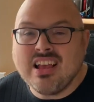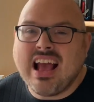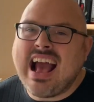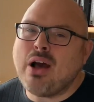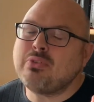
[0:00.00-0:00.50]

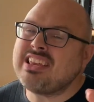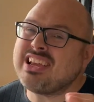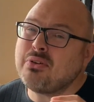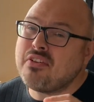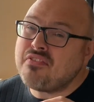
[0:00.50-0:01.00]
How's it
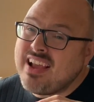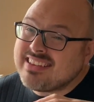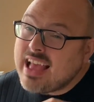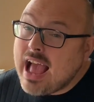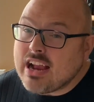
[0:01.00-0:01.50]
going to
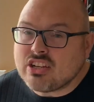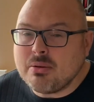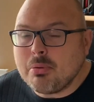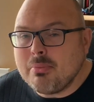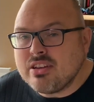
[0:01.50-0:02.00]
affect actual
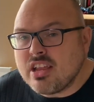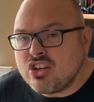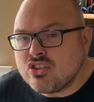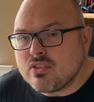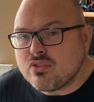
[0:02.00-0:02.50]

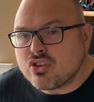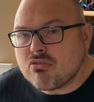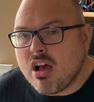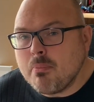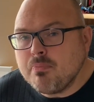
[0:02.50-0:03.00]
implementations of
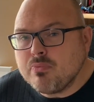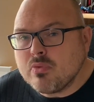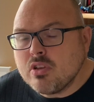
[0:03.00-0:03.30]
Scrum?